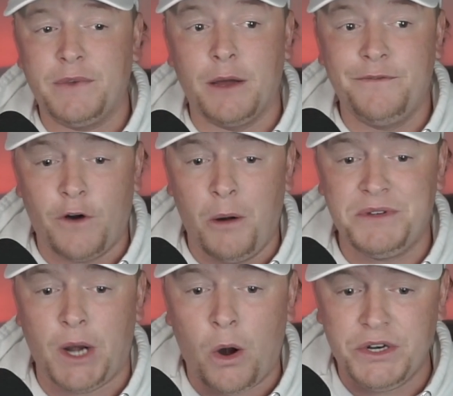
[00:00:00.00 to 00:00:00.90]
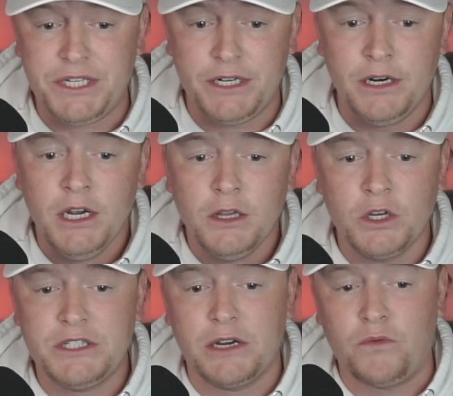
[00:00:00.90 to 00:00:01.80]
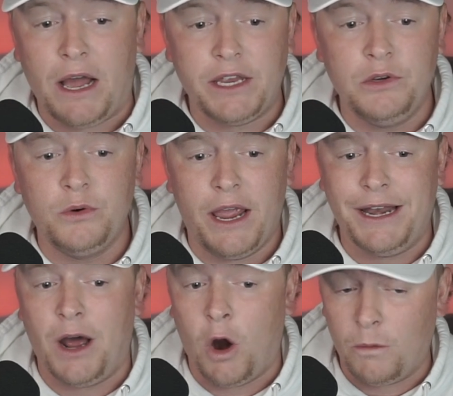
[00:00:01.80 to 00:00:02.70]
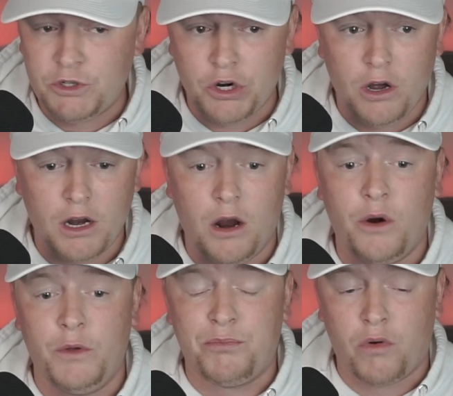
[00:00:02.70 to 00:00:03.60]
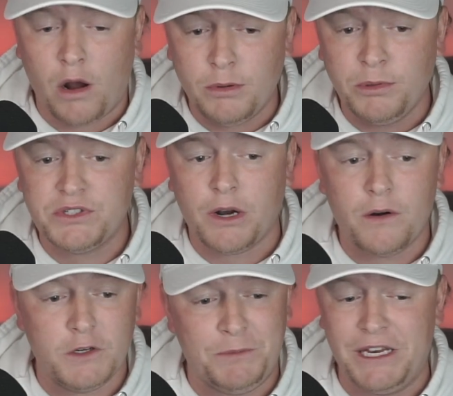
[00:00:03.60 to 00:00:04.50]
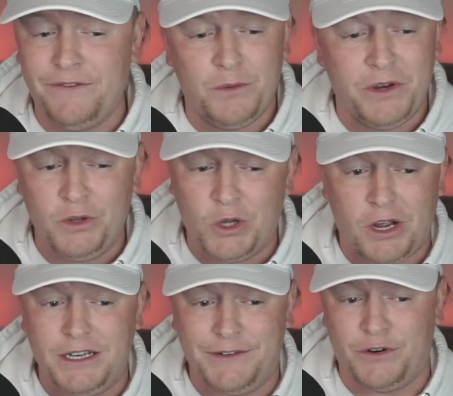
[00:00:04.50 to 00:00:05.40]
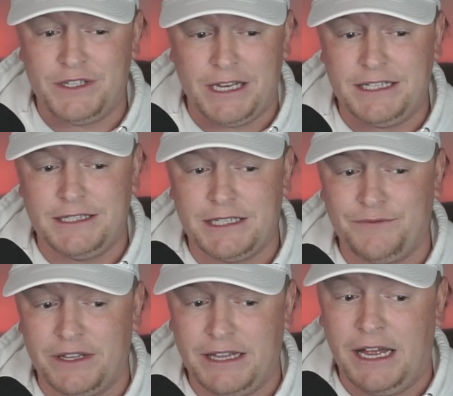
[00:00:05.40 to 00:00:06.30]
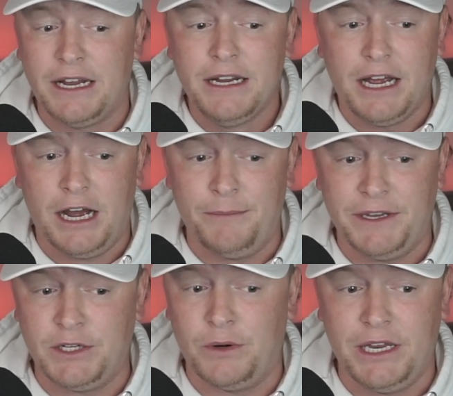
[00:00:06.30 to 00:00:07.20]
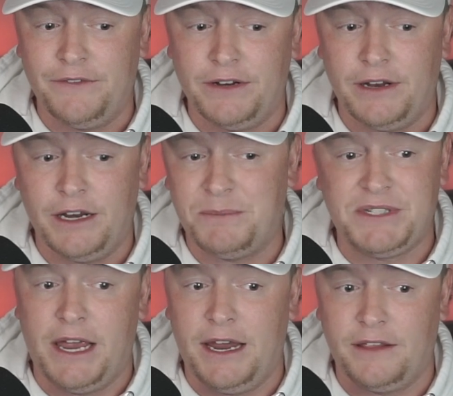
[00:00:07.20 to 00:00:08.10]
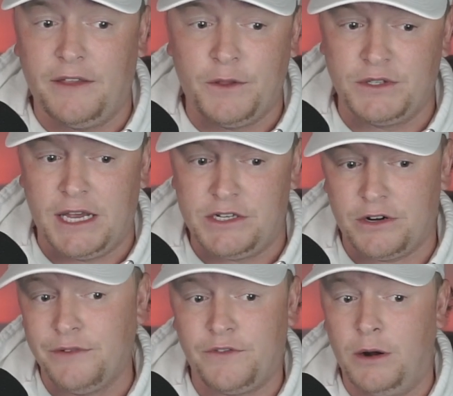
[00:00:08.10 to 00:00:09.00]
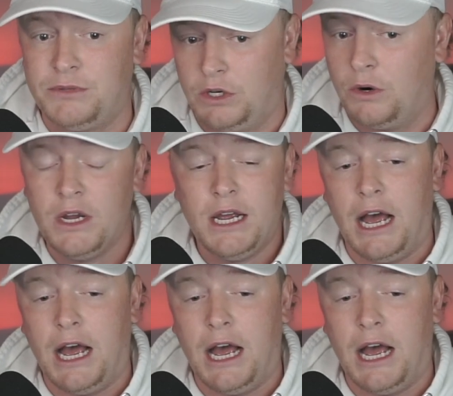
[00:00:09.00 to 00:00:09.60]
confirmed starters here. Looks like Ryu and Armstrong are the probable starters, but even when you look on different sites and stuff like that, they don't even end up saying that those guys are confirmed. So